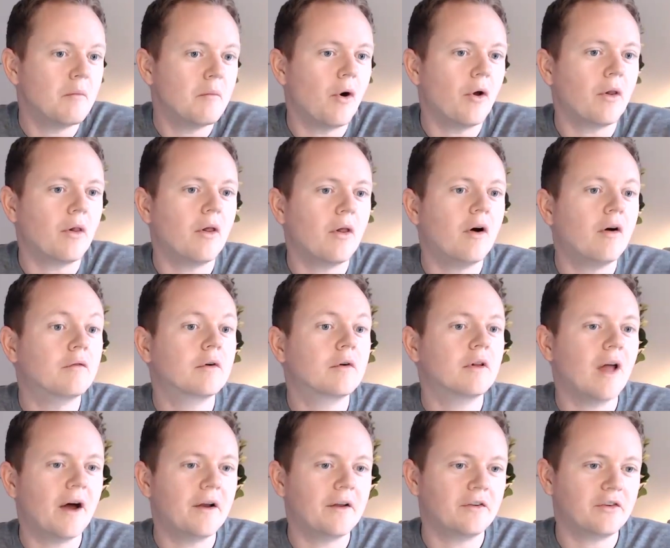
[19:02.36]
model of
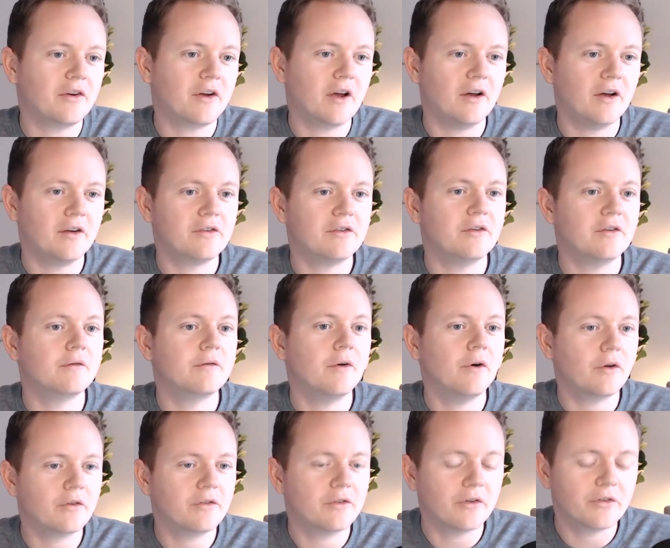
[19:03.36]
cloud education
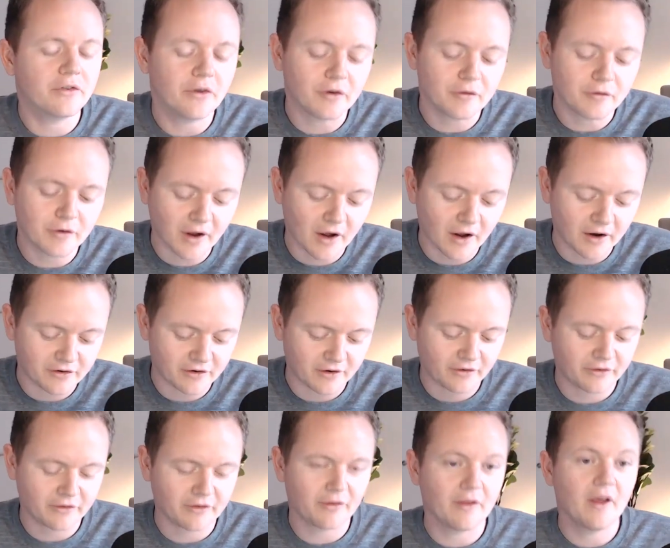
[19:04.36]
focused on
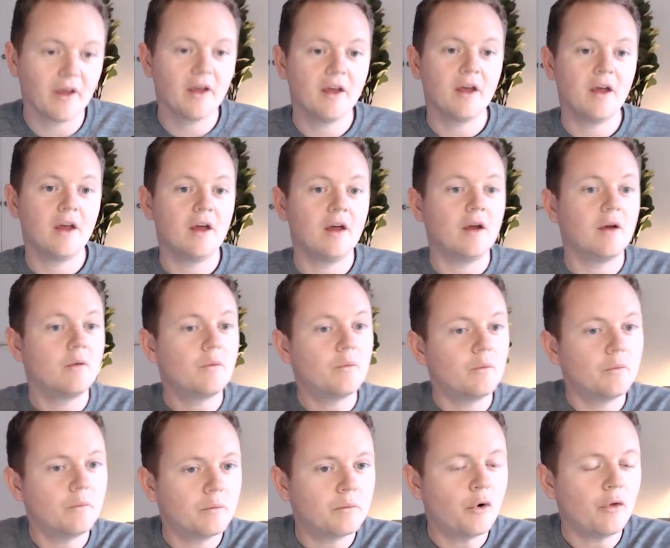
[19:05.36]
certifications, and
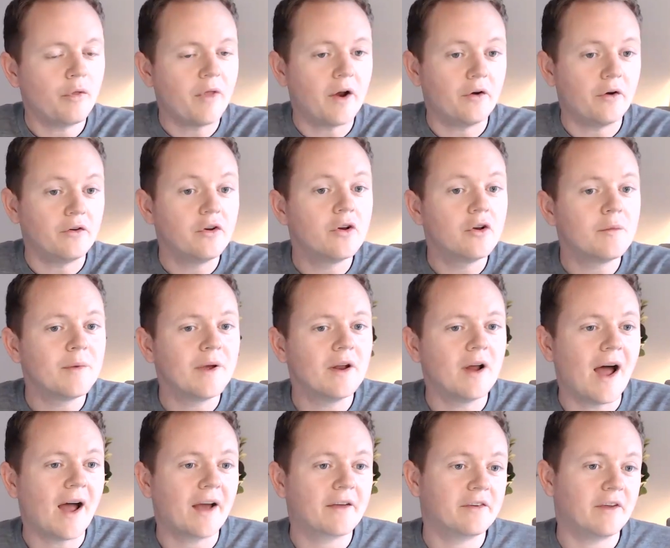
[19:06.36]
put that on Udemy to
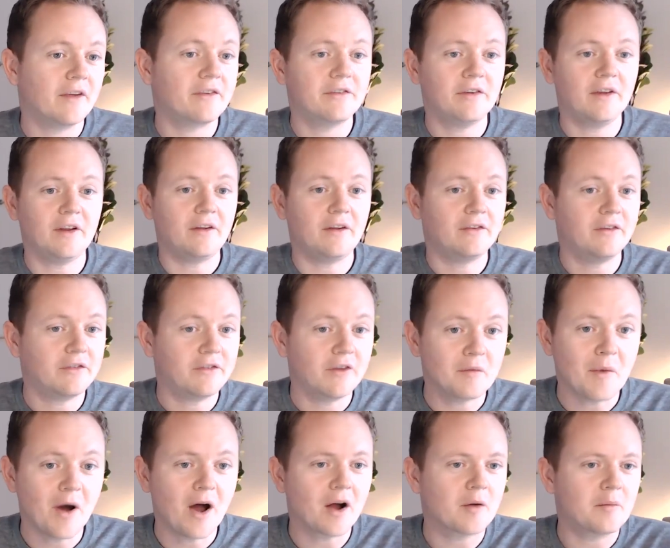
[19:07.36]
access an existing
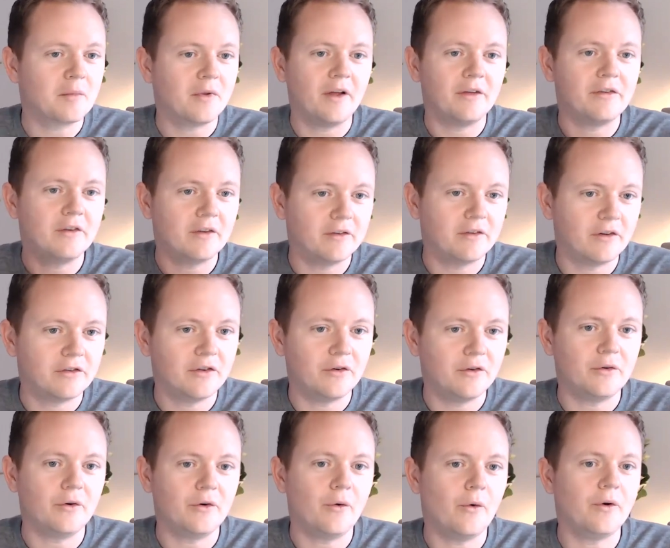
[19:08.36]
marketplace,
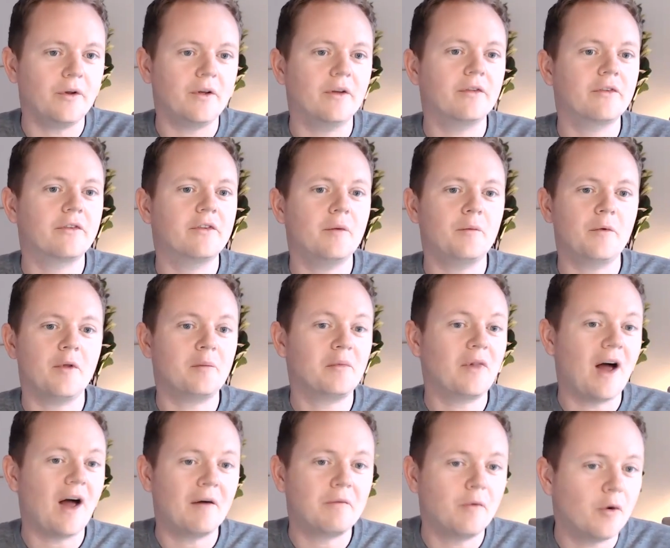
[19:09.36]
existing audience, and with a
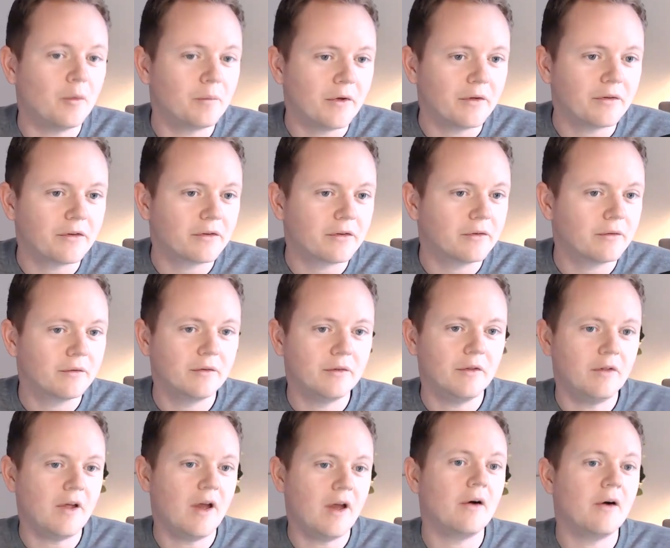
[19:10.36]
platform that's
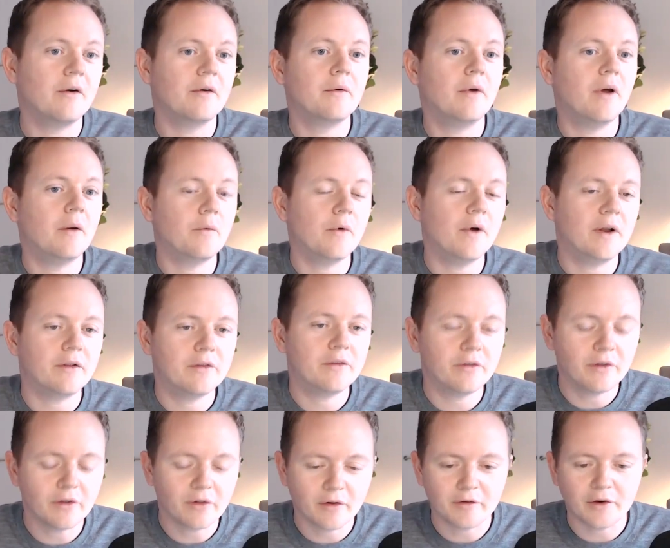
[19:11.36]
there and ready to
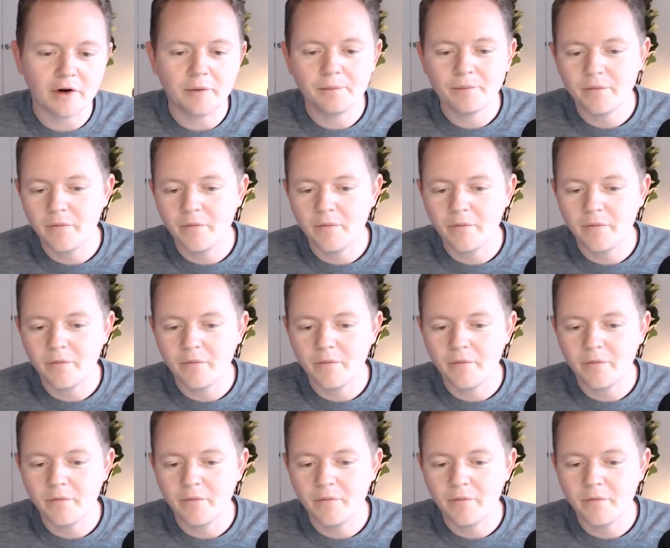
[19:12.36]
deliver.